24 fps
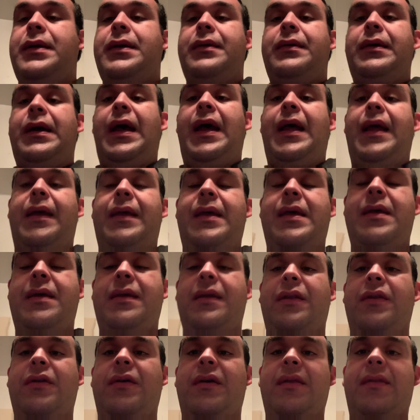i
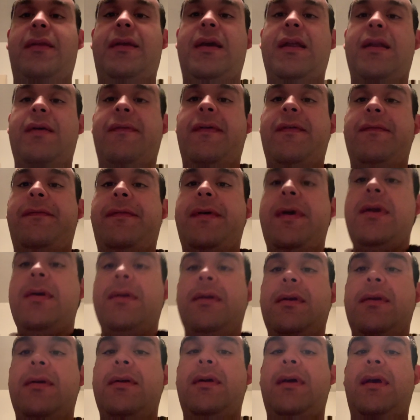you know it's kind of unfair
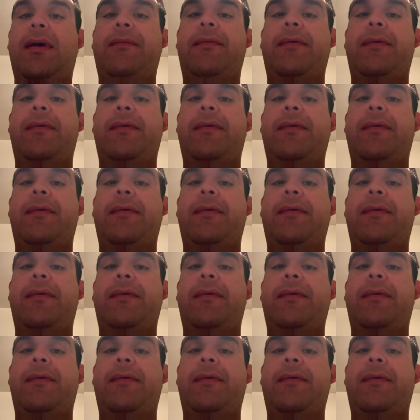if,